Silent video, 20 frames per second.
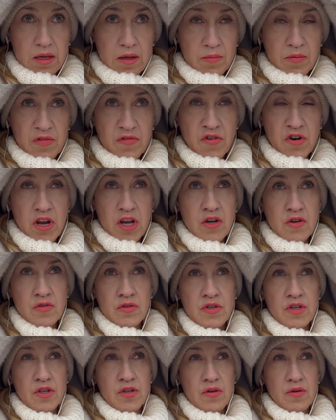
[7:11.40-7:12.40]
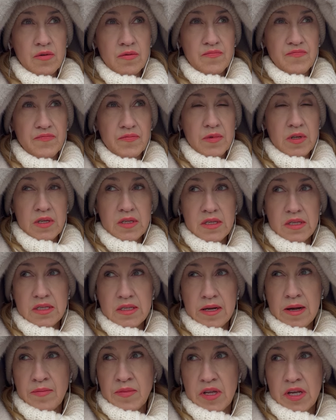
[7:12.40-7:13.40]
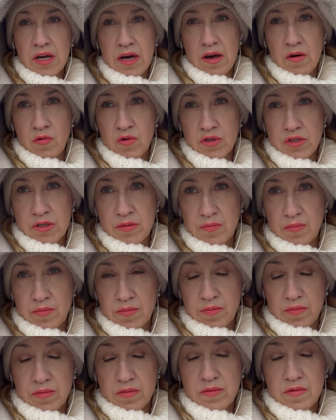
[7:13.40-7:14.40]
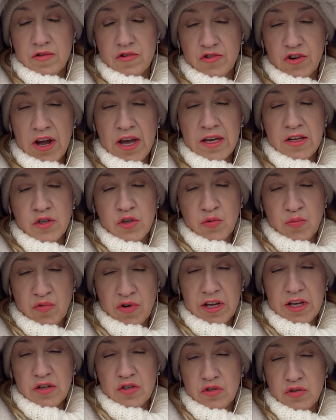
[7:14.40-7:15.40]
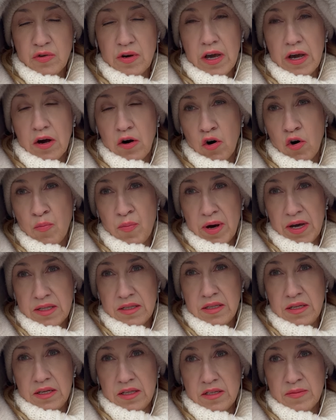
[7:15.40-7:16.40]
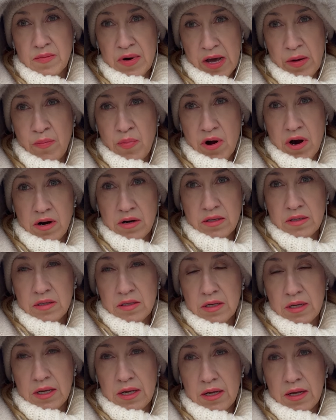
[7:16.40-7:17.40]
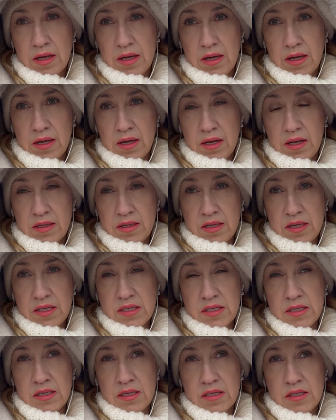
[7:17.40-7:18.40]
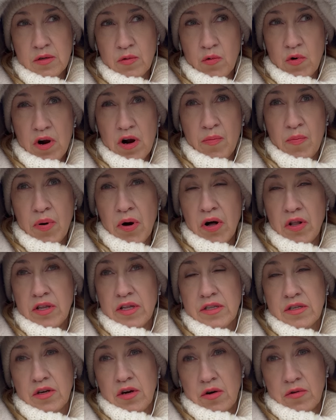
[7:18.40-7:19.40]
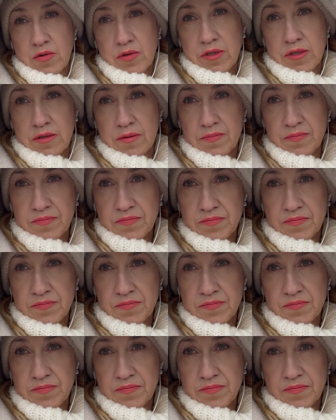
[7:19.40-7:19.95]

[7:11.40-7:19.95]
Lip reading: Before I continue, this is something I was trying to bring to you. I hope I did my part. This is where Poland goes.